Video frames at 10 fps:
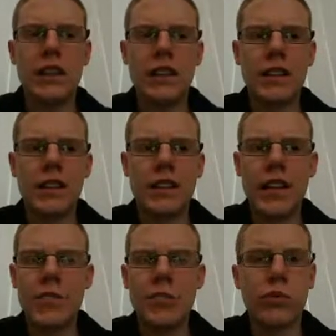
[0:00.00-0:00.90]
The
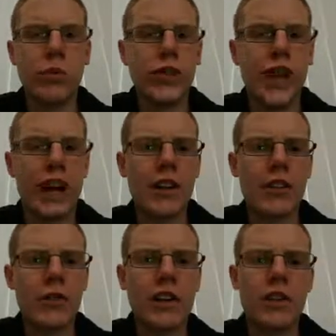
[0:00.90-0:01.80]
second broad
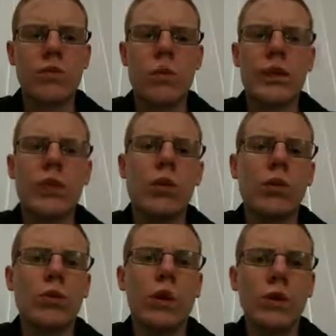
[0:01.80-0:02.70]
category is what we
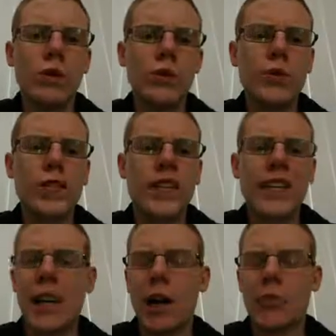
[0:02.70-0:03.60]
call loosely
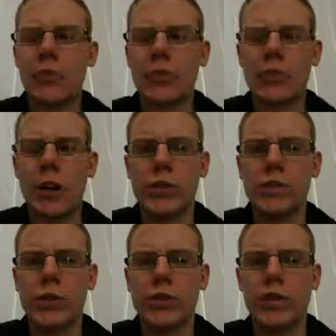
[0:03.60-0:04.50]
coupled
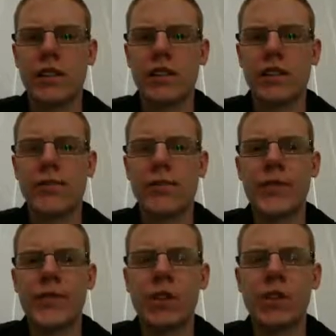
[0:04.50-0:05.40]
multiprocessors.
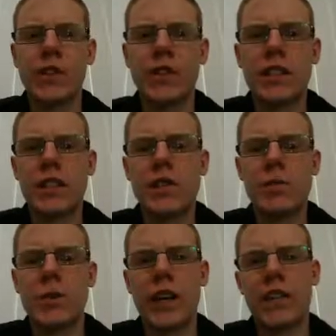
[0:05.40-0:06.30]
So in this case,
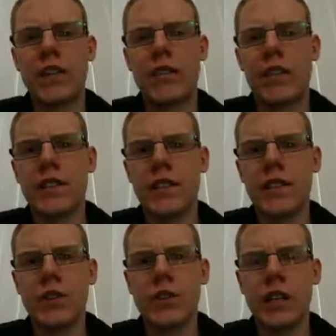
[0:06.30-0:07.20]
we have a
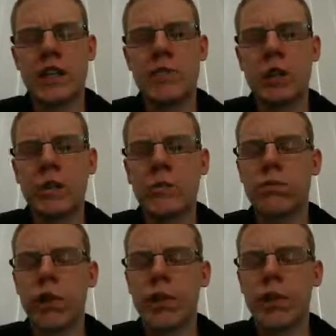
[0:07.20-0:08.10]
system which has multiple
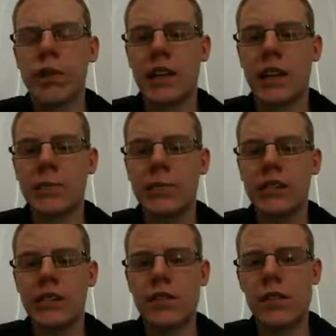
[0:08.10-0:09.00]
processing elements, so